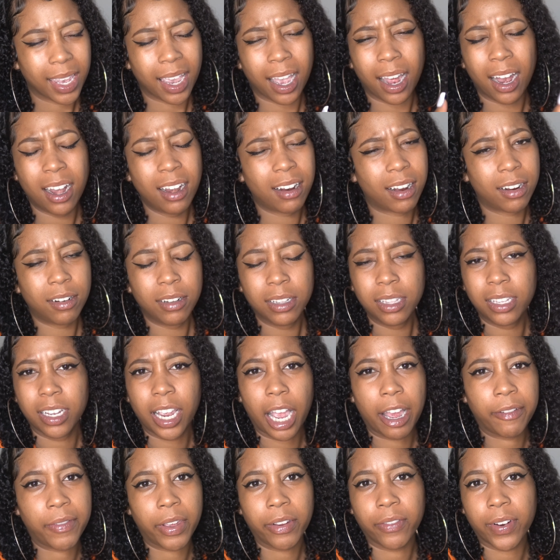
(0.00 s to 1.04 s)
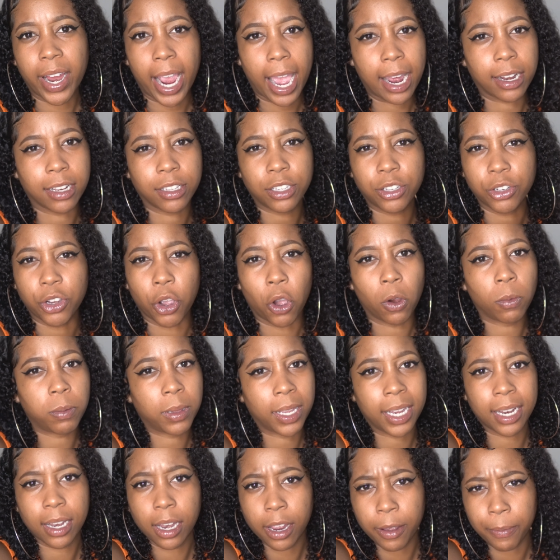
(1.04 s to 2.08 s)
I don't think I've ever had a to-go
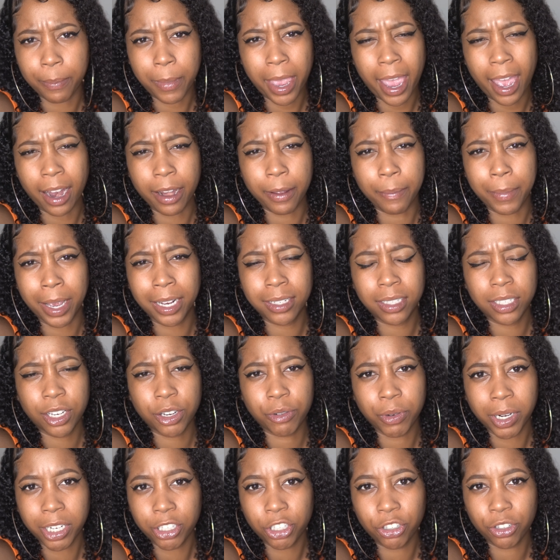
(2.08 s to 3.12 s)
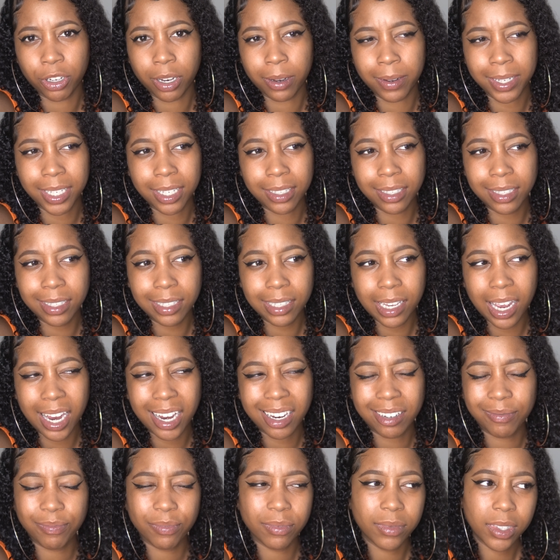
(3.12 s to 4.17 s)
plate at a Mexican restaurant, because it's
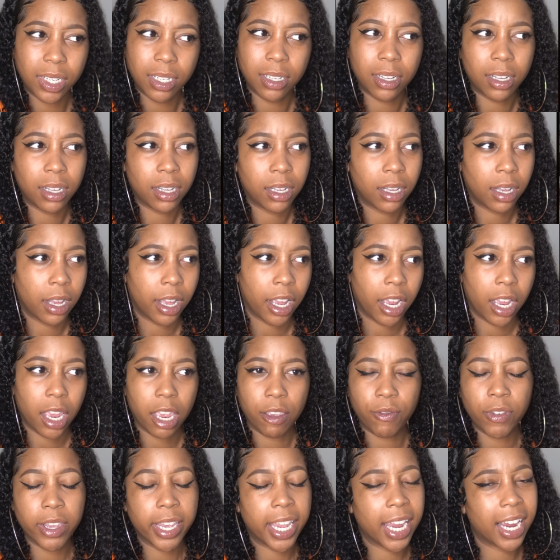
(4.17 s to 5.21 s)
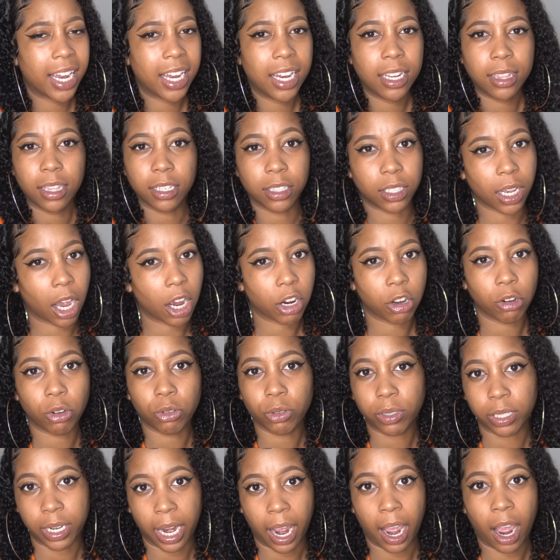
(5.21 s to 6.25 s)
like, if you can't eat the
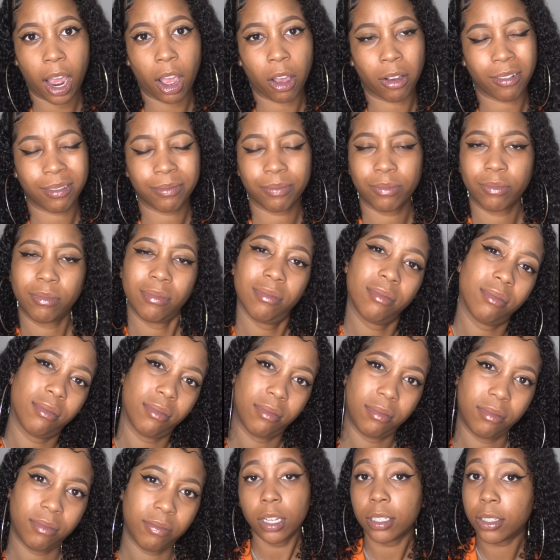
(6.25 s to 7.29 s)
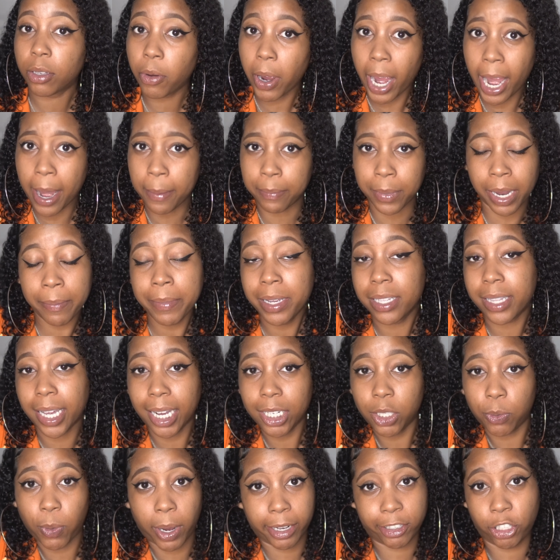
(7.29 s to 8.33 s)
tacos now. So hey, maybe
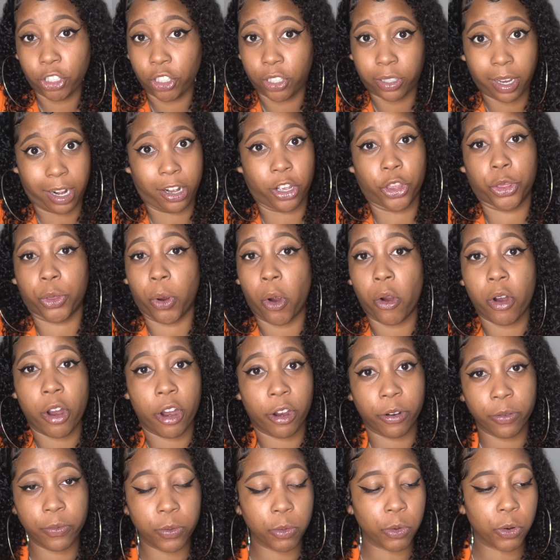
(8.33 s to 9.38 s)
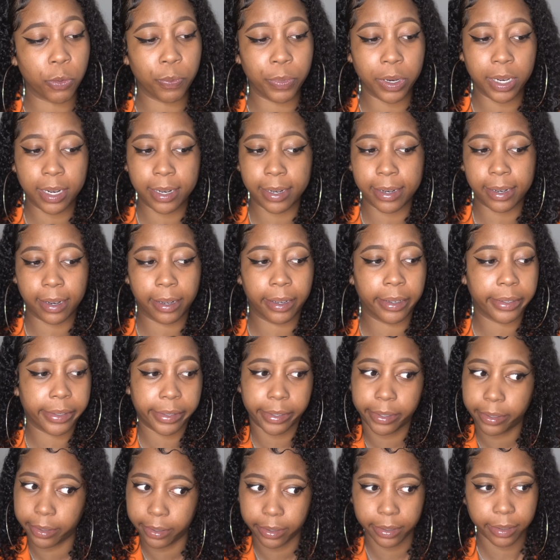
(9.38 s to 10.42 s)
that's why she started throwing her food,
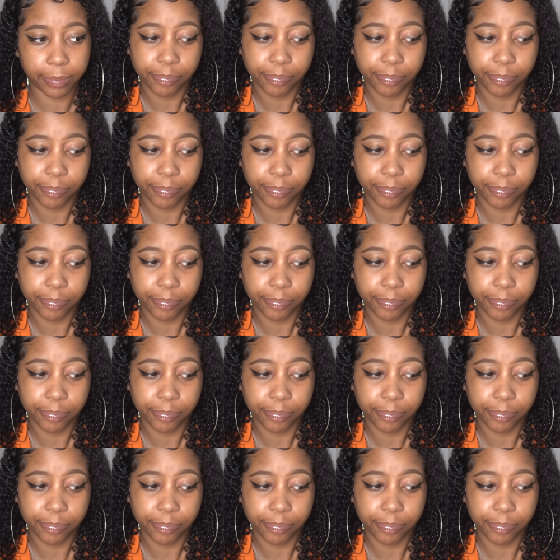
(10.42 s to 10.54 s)
because